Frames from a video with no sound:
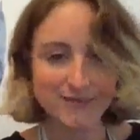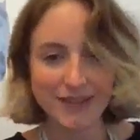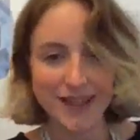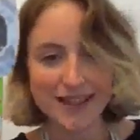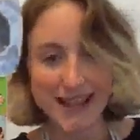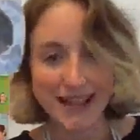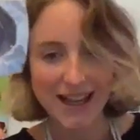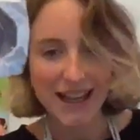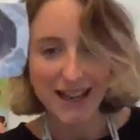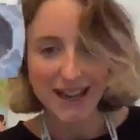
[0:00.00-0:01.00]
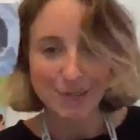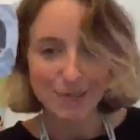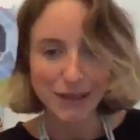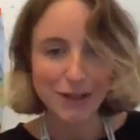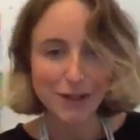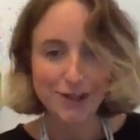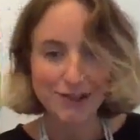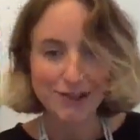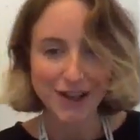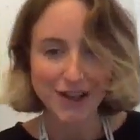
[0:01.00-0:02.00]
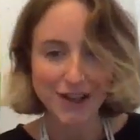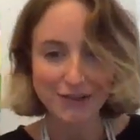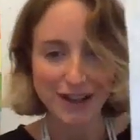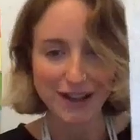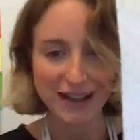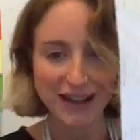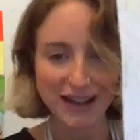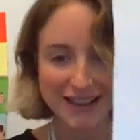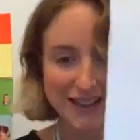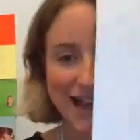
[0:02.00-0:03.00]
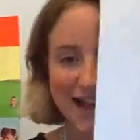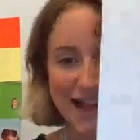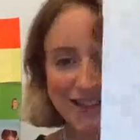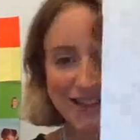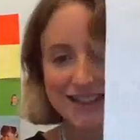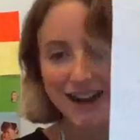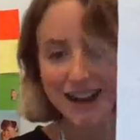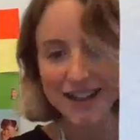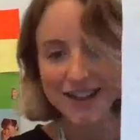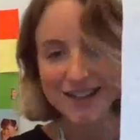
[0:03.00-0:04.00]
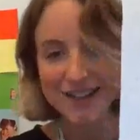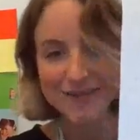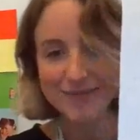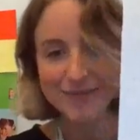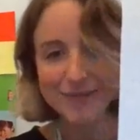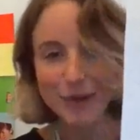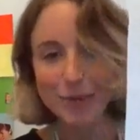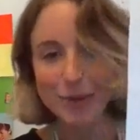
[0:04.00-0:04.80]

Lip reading: Is he in the blue zone, feeling sad, tired, or